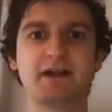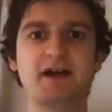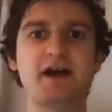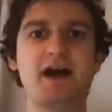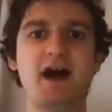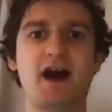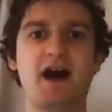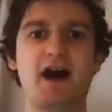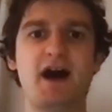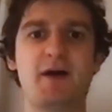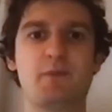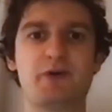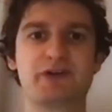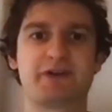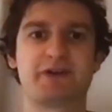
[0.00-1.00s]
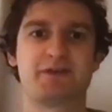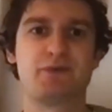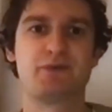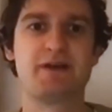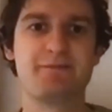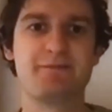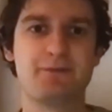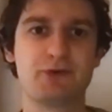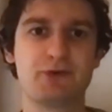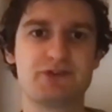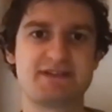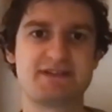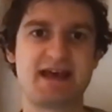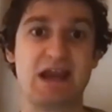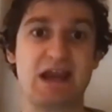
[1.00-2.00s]
which kind of
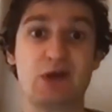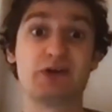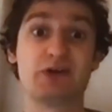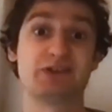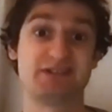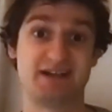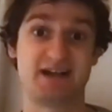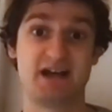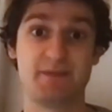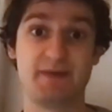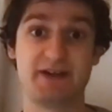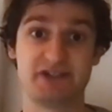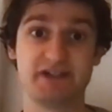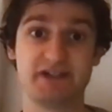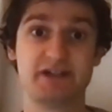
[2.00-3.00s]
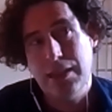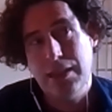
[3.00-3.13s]
reinforces their loyalty, I imagine.